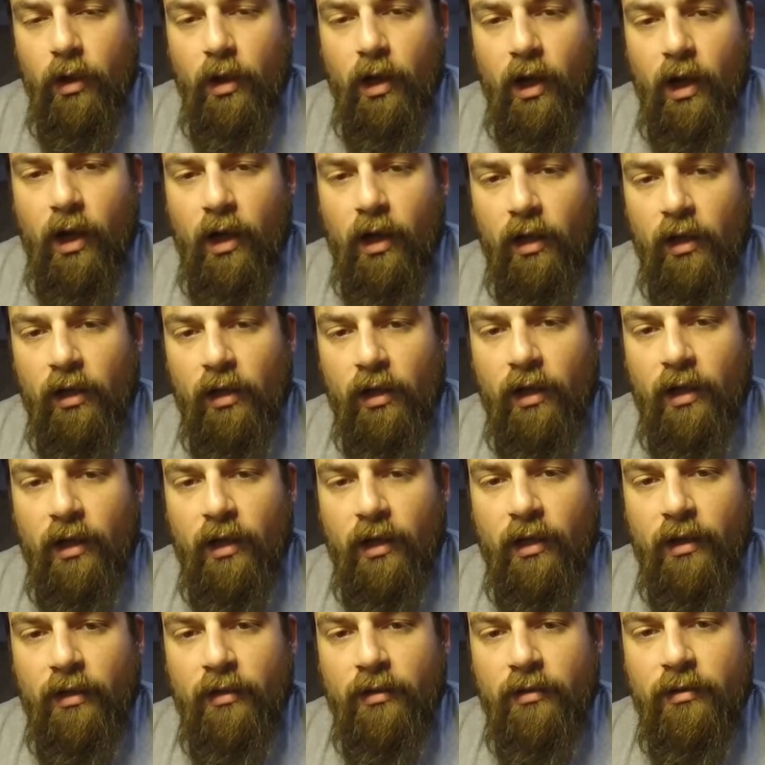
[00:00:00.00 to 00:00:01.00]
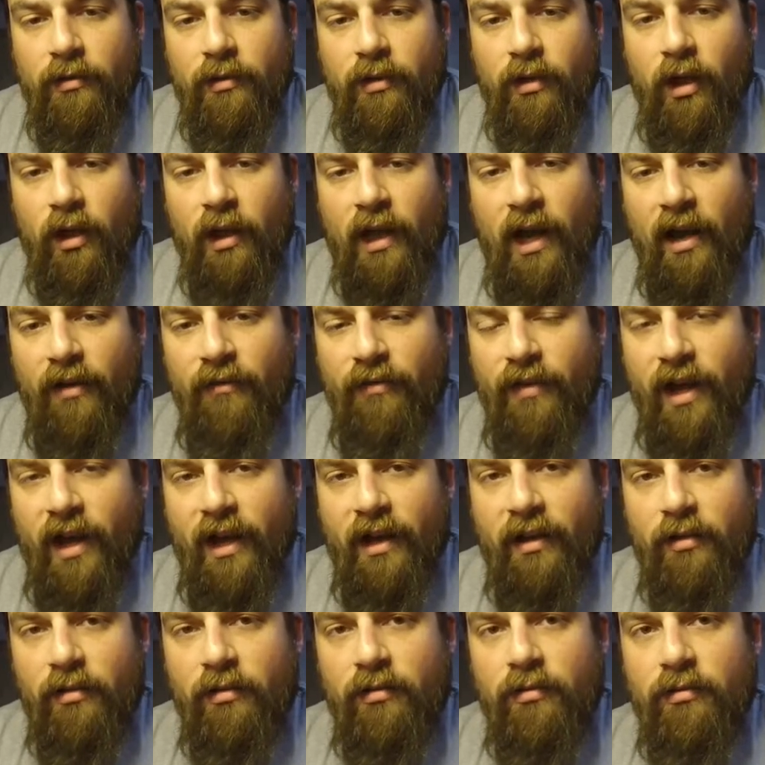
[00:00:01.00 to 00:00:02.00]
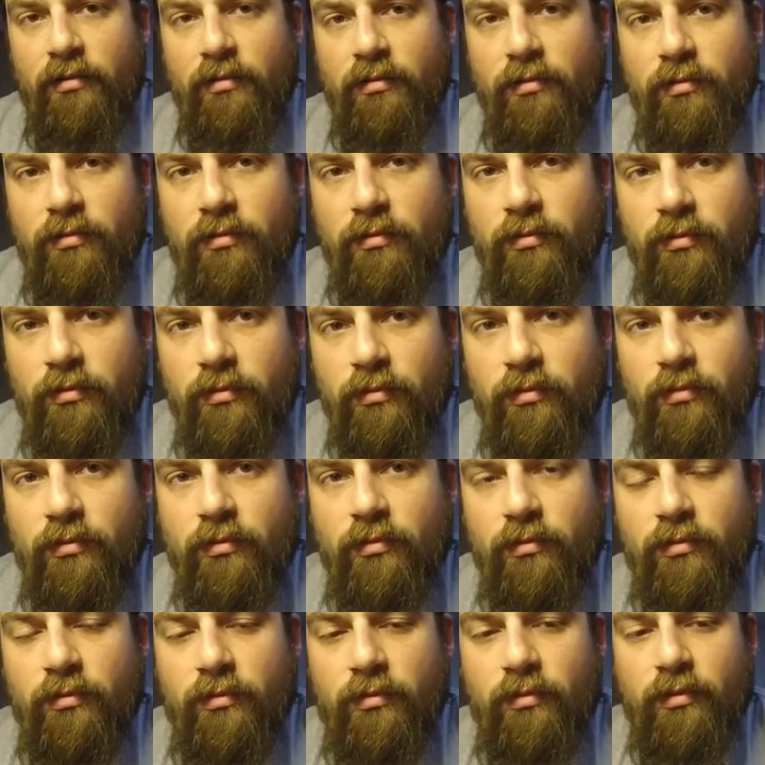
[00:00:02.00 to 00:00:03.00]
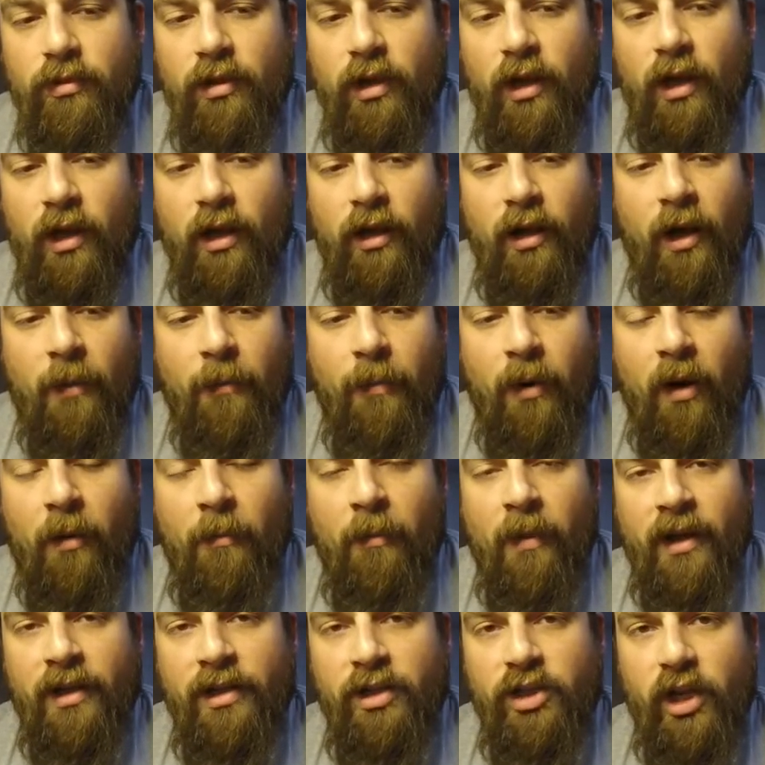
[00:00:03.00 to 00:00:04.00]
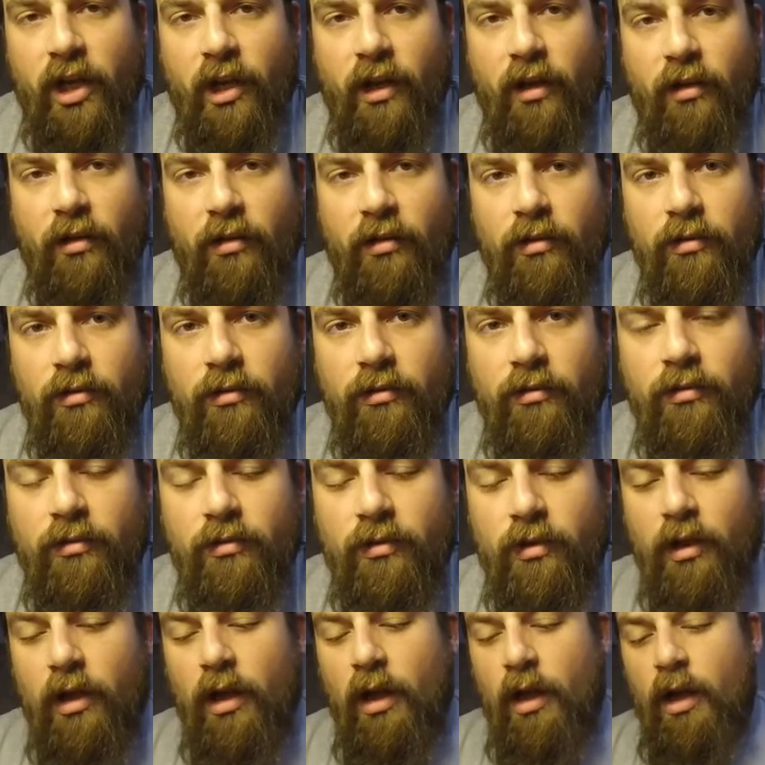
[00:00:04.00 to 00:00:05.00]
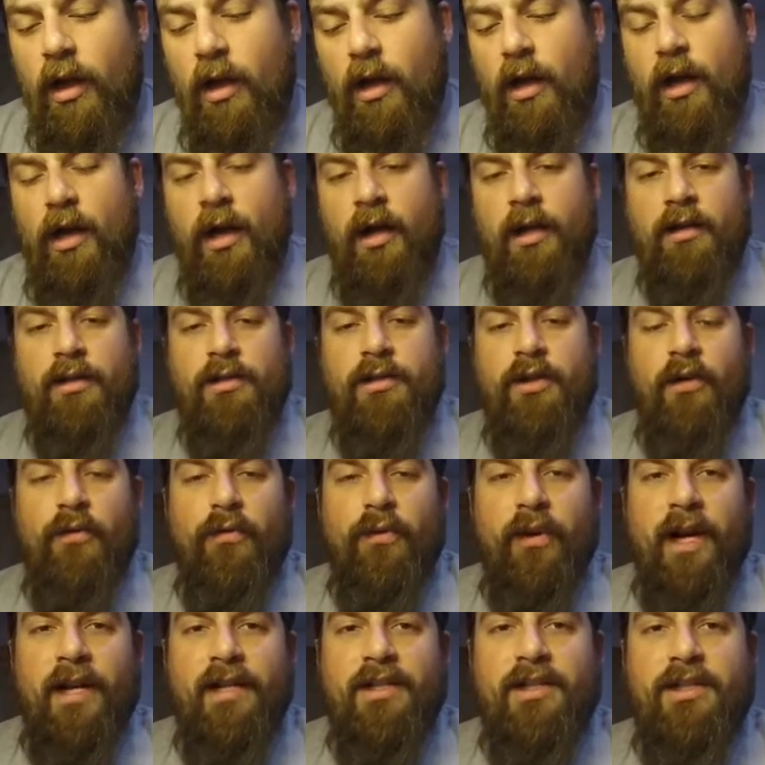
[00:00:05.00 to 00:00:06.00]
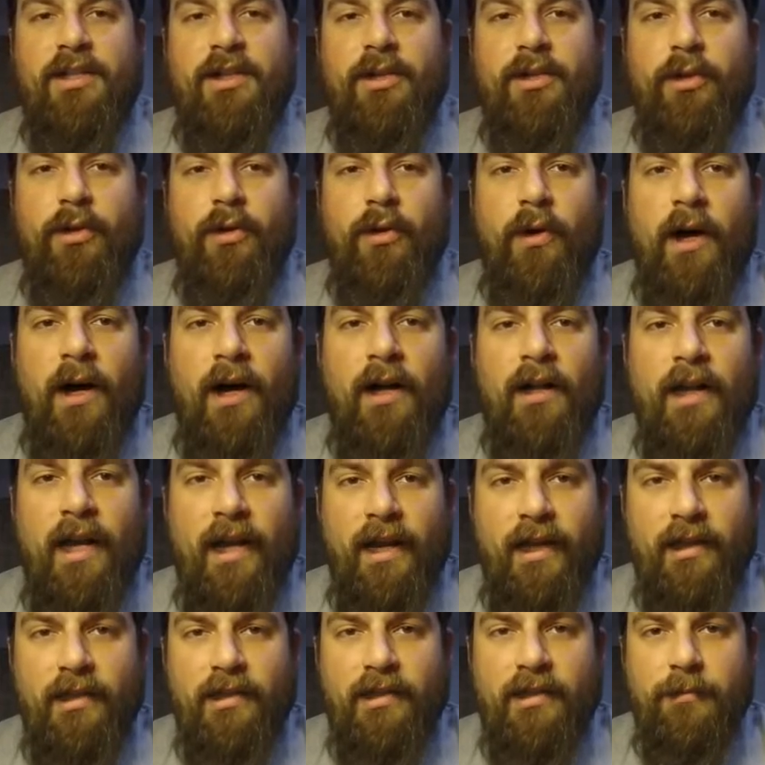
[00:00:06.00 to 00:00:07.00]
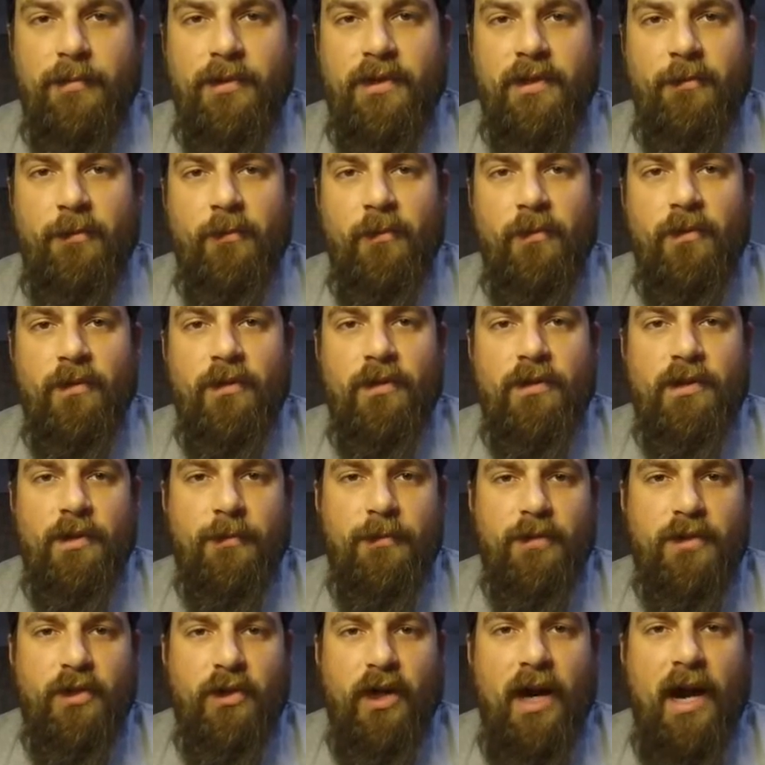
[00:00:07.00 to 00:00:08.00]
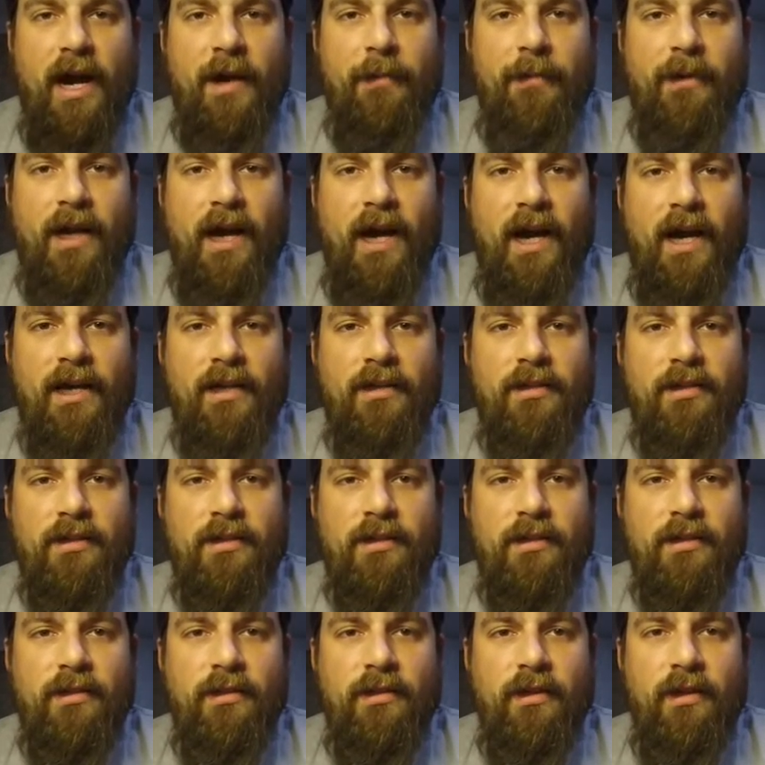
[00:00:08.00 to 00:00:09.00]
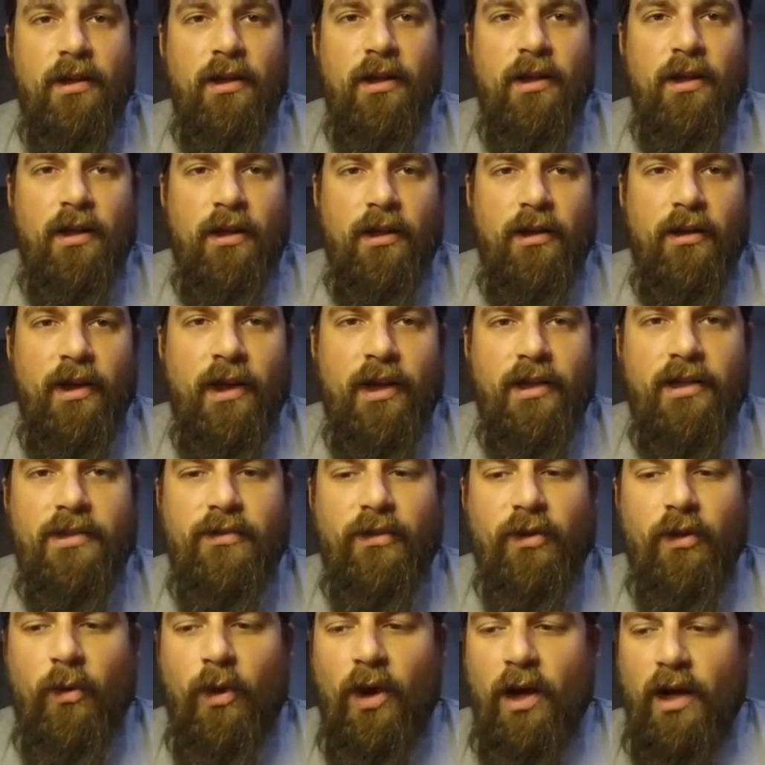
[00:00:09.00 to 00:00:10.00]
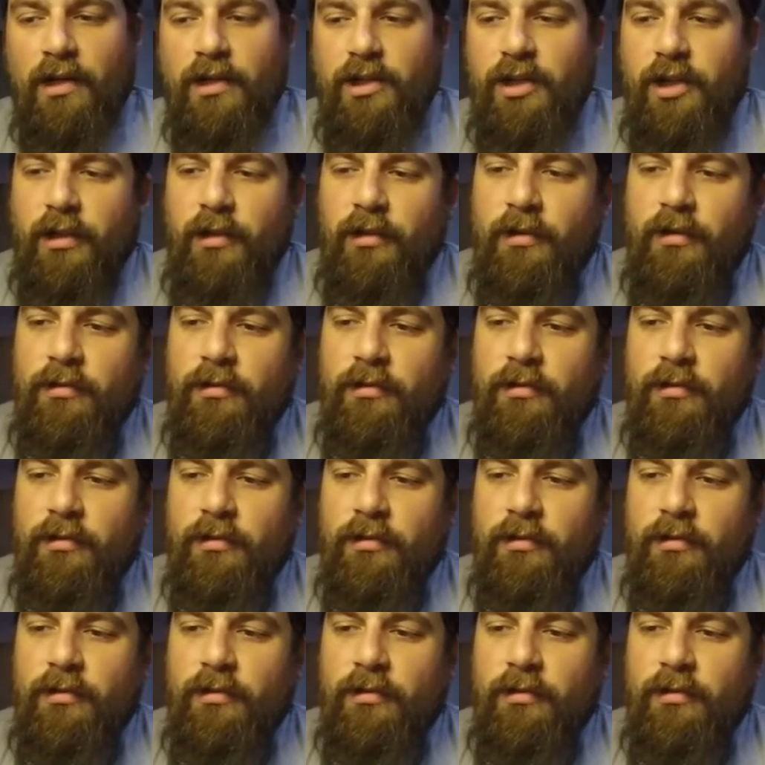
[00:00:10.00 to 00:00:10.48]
I'll have that up on my channel. Don't forget to like and subscribe, guys. Thanks for watching.